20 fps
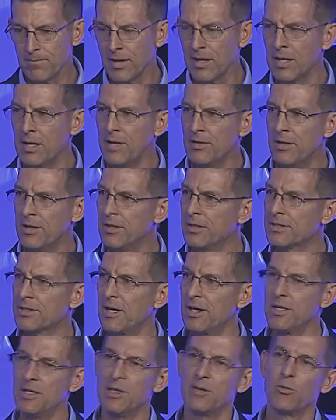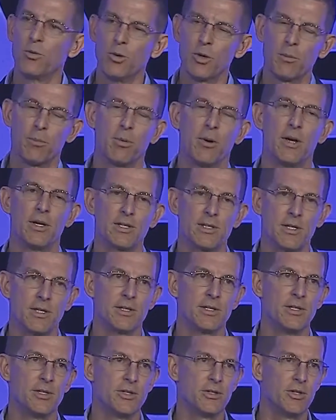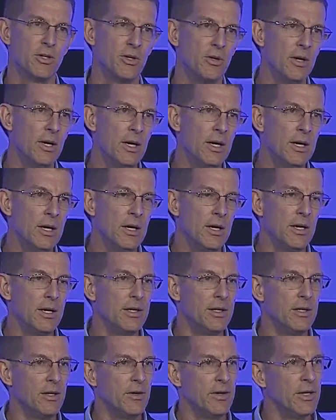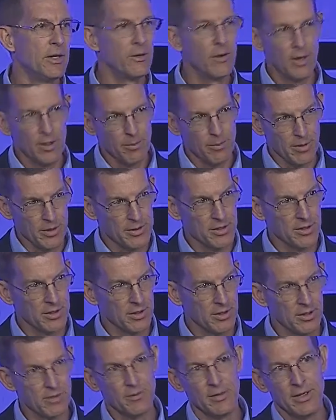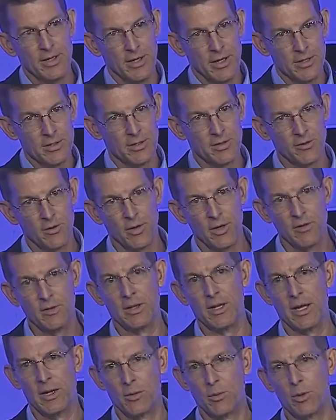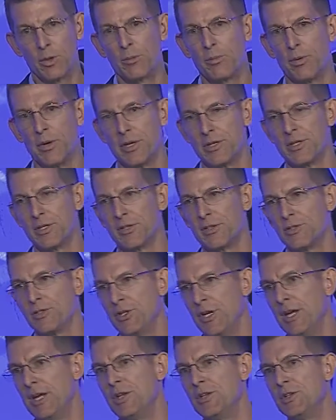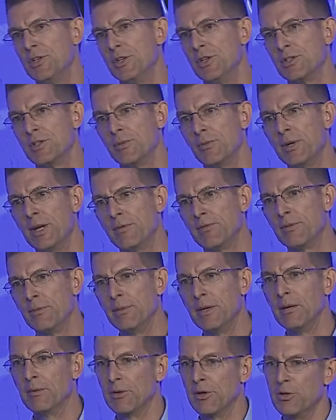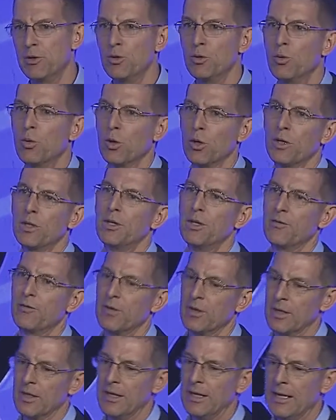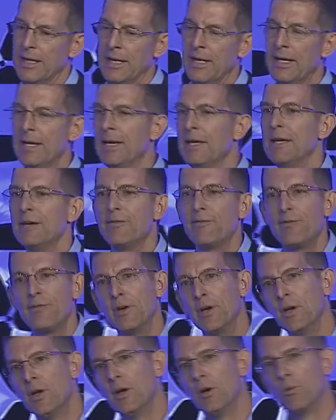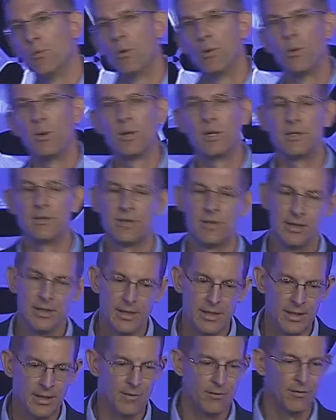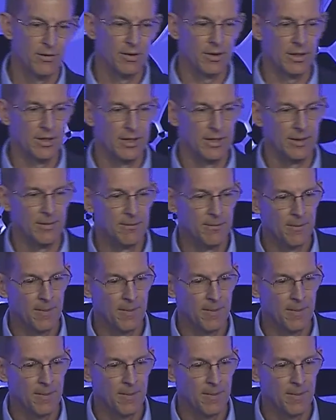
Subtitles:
And then this idea of work processes. So, you know, integrated project delivery does involve a lot of work process changes, and we have to be able to do work differently if we're willing to lead differently.